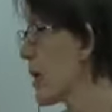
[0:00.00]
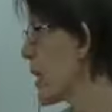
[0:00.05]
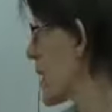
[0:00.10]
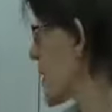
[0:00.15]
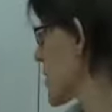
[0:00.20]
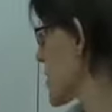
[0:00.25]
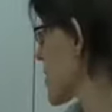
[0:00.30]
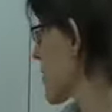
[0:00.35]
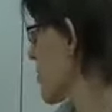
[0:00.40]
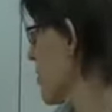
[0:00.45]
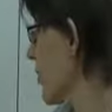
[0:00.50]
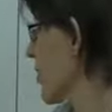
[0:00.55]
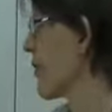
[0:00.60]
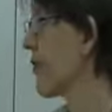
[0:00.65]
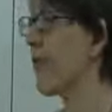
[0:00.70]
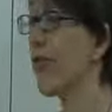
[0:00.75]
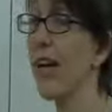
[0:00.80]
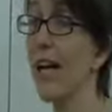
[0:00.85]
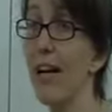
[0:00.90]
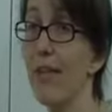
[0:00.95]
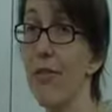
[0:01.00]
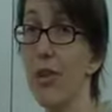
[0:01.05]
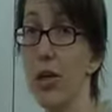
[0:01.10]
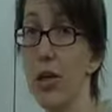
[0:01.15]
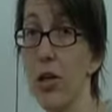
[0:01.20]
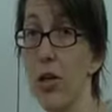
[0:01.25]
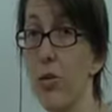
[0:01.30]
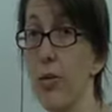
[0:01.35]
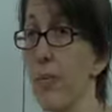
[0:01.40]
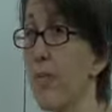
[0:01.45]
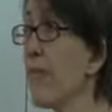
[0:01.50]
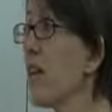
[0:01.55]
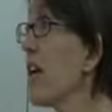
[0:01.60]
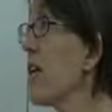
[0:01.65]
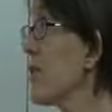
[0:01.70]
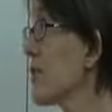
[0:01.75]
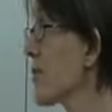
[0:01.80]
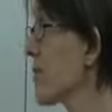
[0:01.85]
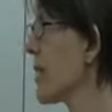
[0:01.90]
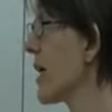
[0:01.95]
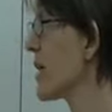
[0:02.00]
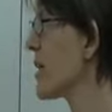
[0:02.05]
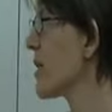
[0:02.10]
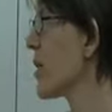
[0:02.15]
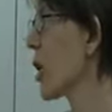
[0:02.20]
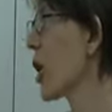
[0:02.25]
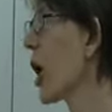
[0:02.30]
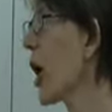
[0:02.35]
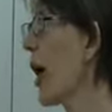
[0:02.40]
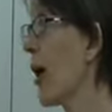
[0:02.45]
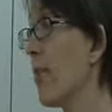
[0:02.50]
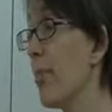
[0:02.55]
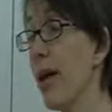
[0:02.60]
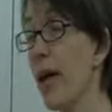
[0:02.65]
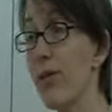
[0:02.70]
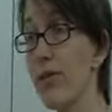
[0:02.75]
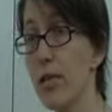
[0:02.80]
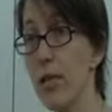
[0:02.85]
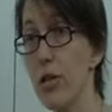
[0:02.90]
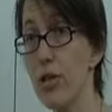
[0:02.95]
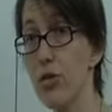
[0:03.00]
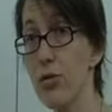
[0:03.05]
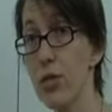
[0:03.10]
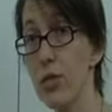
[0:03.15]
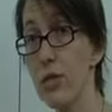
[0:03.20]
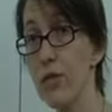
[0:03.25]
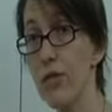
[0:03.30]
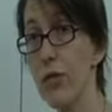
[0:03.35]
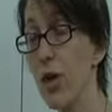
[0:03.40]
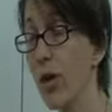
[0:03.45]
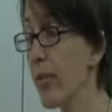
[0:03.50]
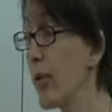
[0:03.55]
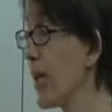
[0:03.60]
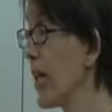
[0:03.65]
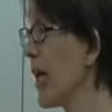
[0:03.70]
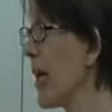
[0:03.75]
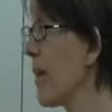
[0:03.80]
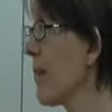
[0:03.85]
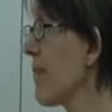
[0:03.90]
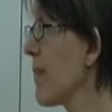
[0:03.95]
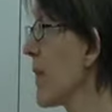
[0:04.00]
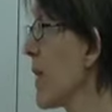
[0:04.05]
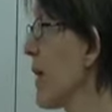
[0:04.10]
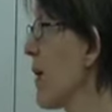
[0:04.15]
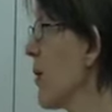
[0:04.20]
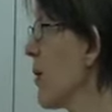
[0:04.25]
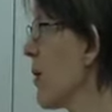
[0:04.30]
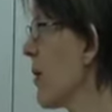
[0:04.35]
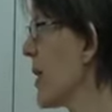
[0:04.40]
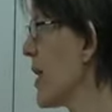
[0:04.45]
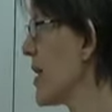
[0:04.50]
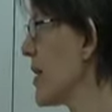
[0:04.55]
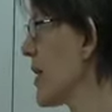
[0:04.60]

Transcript: it's 0.50. So that's the compound interest formula. We